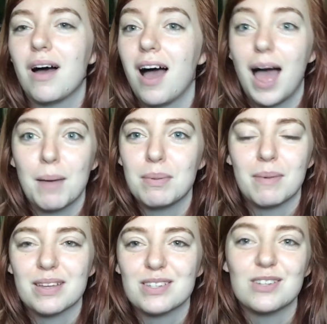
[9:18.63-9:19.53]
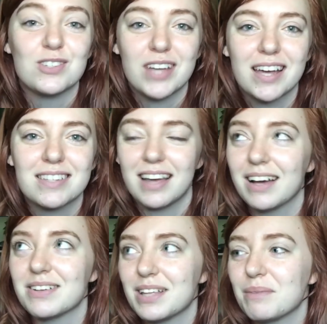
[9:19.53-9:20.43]
happy message. Yes,
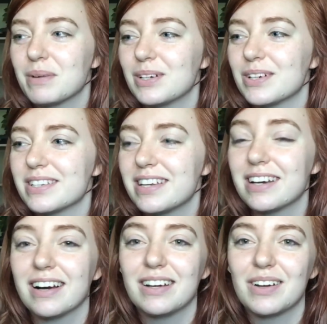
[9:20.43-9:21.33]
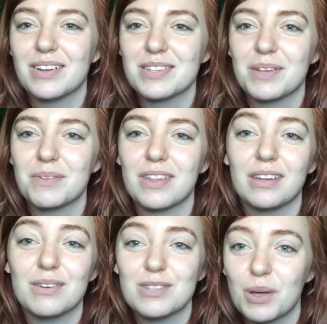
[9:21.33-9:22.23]
tiger salamander is here, and also
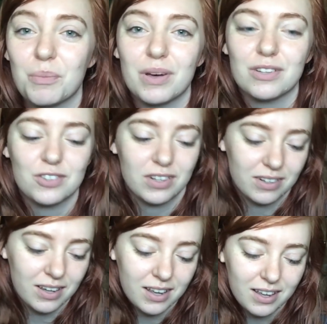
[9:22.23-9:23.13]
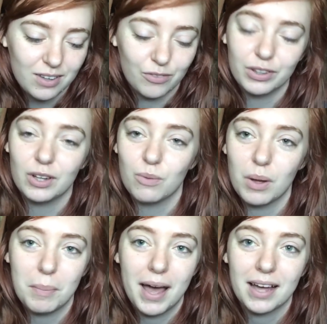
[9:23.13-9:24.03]
thank you so much, and really
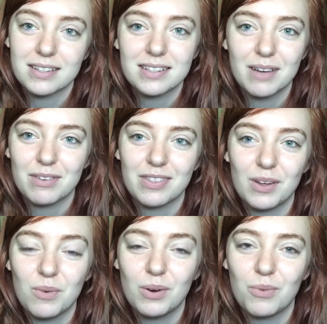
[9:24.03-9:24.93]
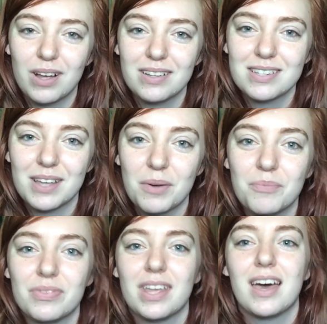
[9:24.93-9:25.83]
well packed and everything went well. So
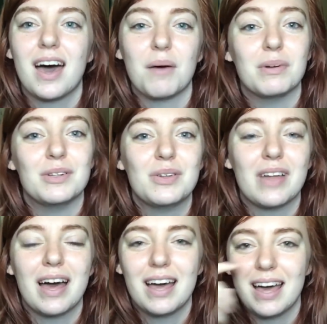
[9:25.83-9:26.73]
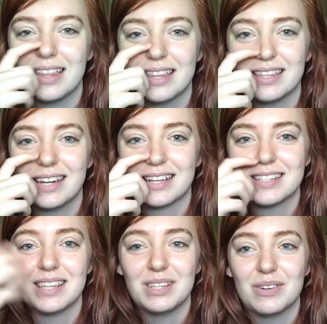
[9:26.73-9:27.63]
I'm gonna do that, and then the next
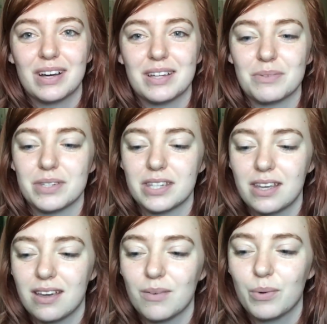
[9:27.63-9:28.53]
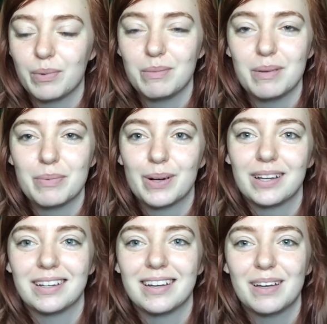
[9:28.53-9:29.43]
thing you guys will see will be me
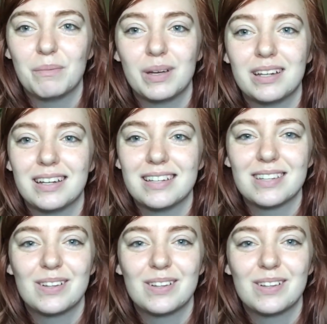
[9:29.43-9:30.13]
putting him in his